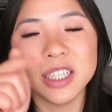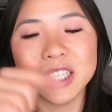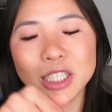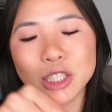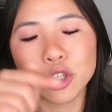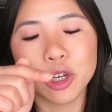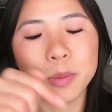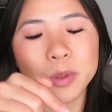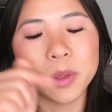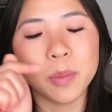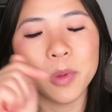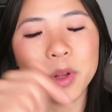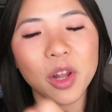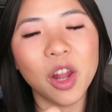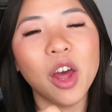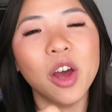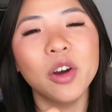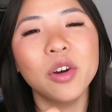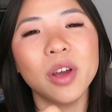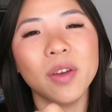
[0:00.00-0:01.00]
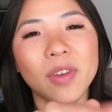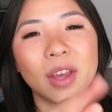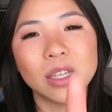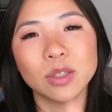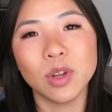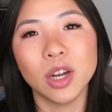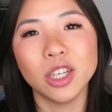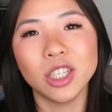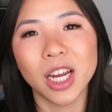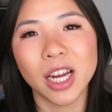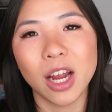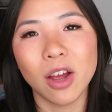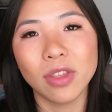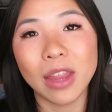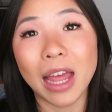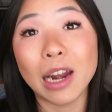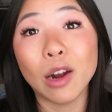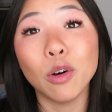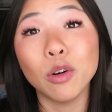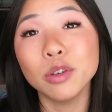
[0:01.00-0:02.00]
in the description below if you guys wanna check
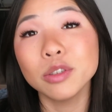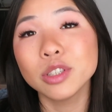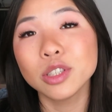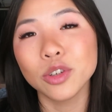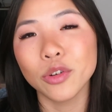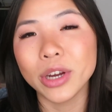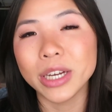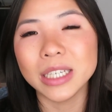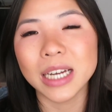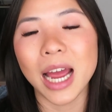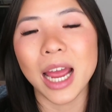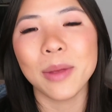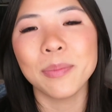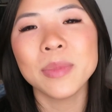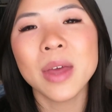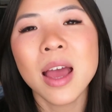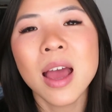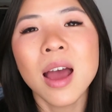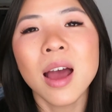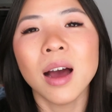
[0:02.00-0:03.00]
out that whole story time